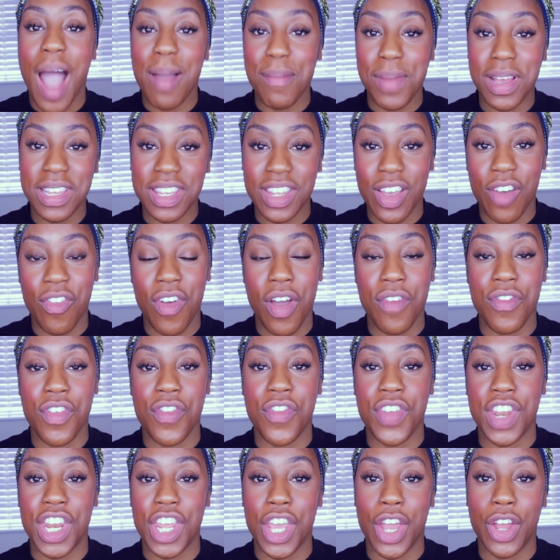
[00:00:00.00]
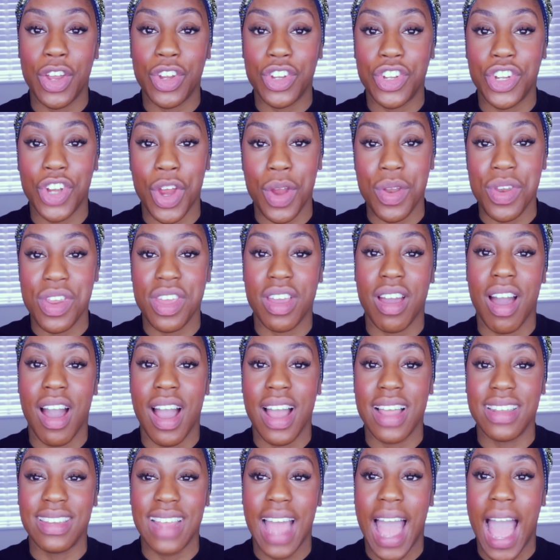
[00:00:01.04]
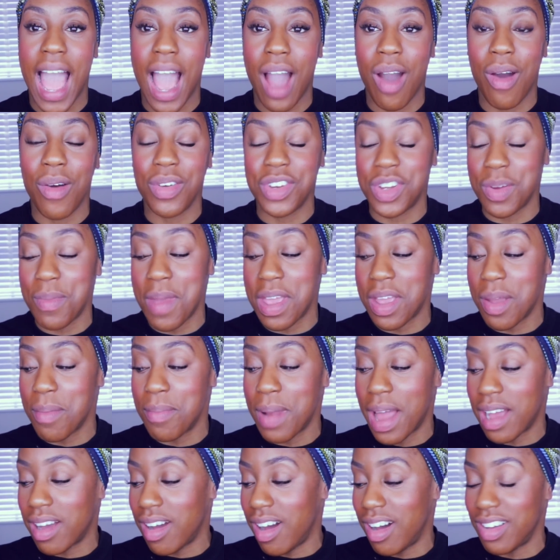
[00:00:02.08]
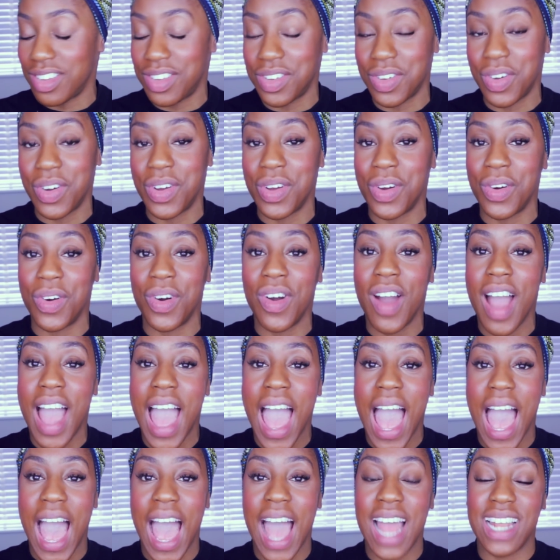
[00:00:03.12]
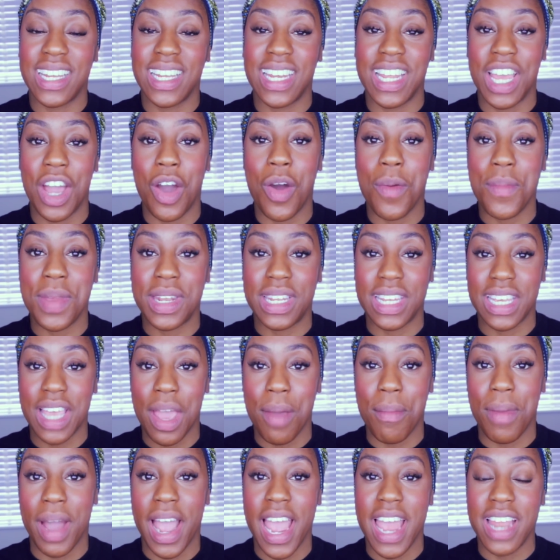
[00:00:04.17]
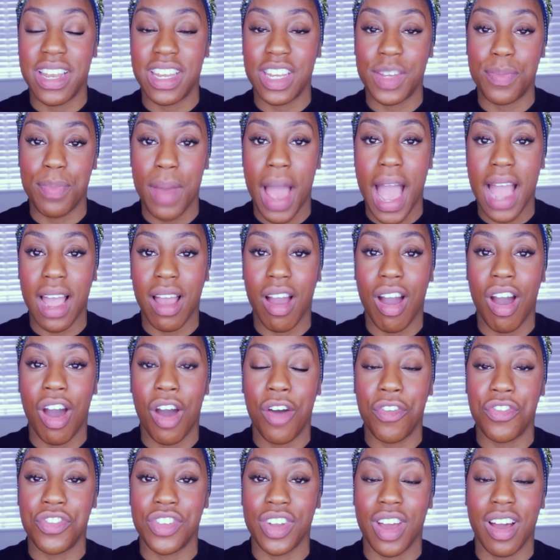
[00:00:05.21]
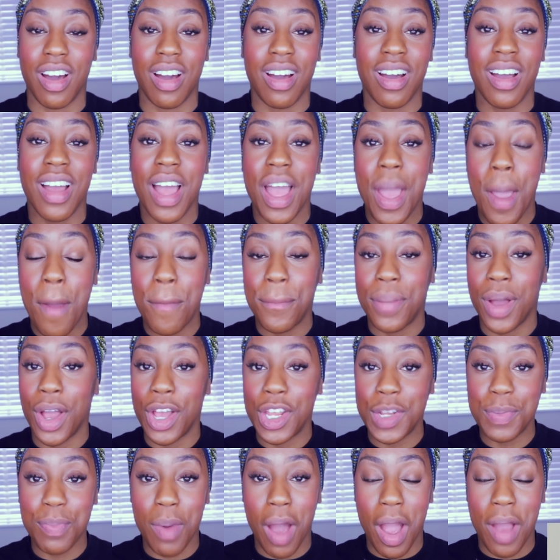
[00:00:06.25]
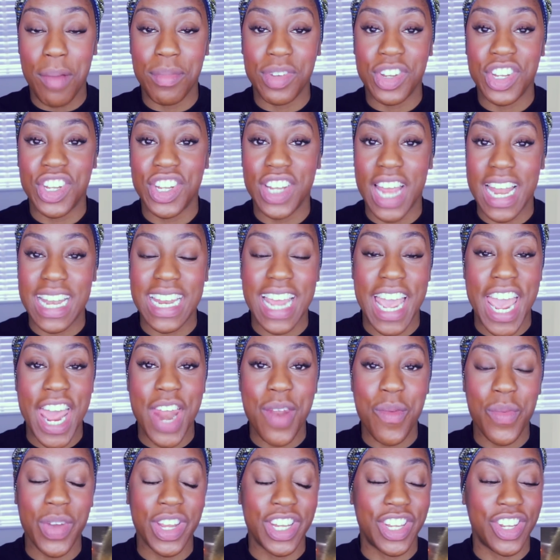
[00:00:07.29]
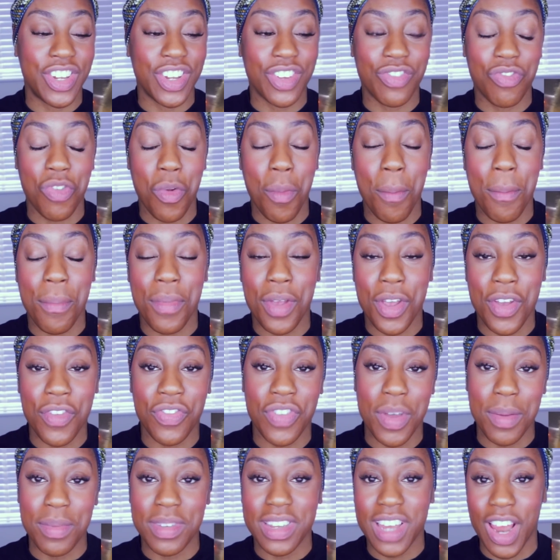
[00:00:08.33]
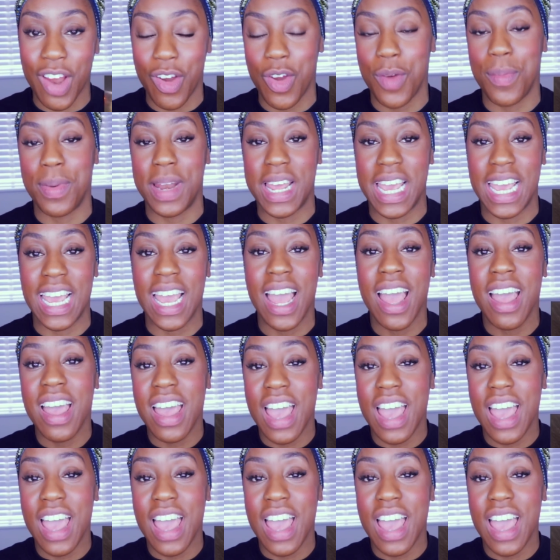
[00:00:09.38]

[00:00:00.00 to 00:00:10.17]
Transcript: I myself have a video showing you guys how Jamaican black castor oil actually helped me to get my edges back after postpartum shedding, which just removed them terribly.